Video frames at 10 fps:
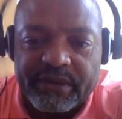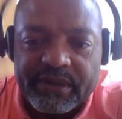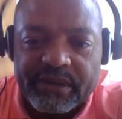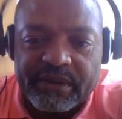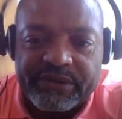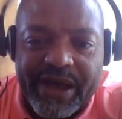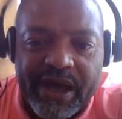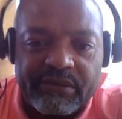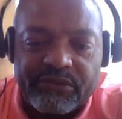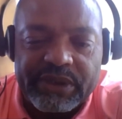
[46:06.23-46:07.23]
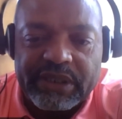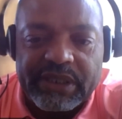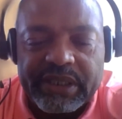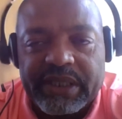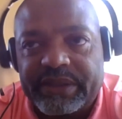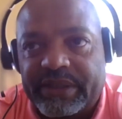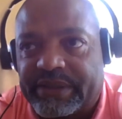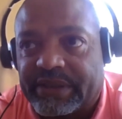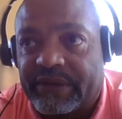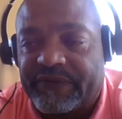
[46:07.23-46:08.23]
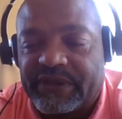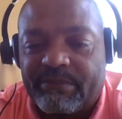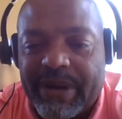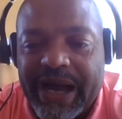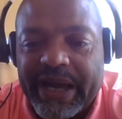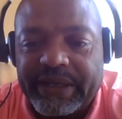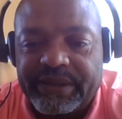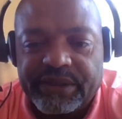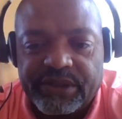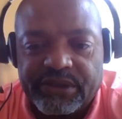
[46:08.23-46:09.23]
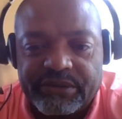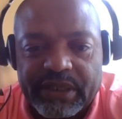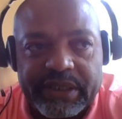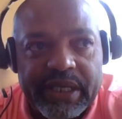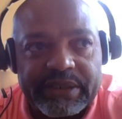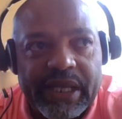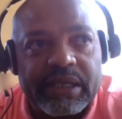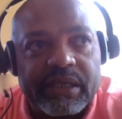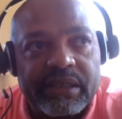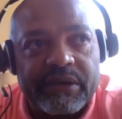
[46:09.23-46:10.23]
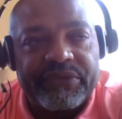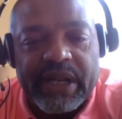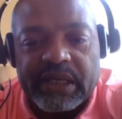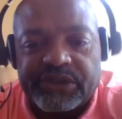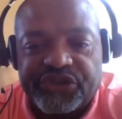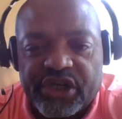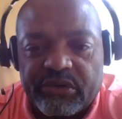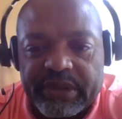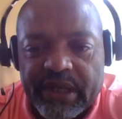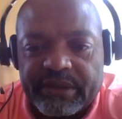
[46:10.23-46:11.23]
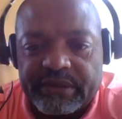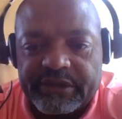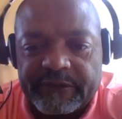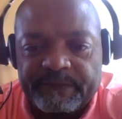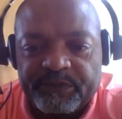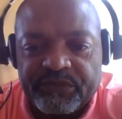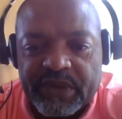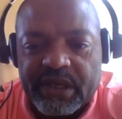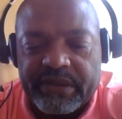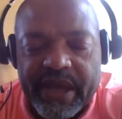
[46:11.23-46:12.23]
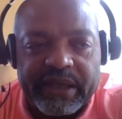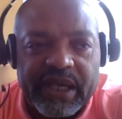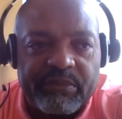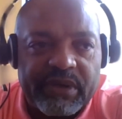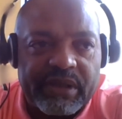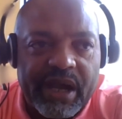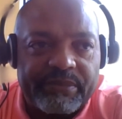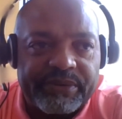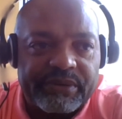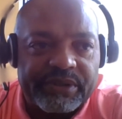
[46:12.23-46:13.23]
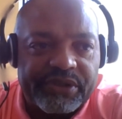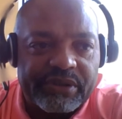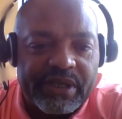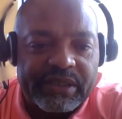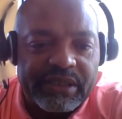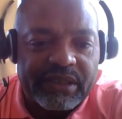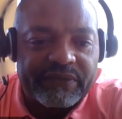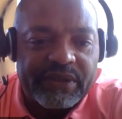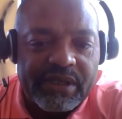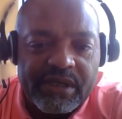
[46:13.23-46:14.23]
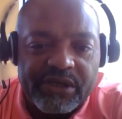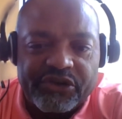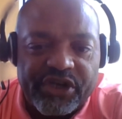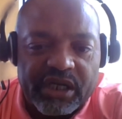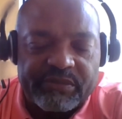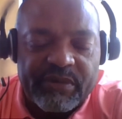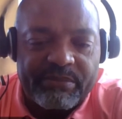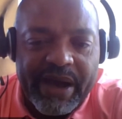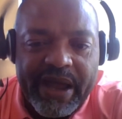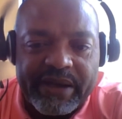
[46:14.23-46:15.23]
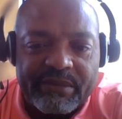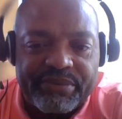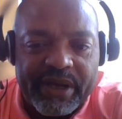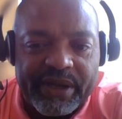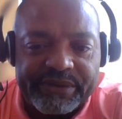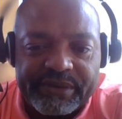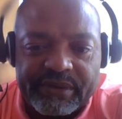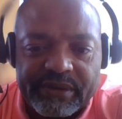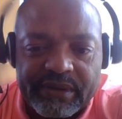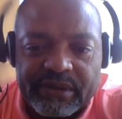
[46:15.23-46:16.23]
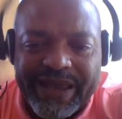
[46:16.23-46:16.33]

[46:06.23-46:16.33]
Right. So I don't really look at this as if it's mine to use. I look at it like a gift that I can share with others. And that gave me the opportunity to share that gift. You talked about buying a bus.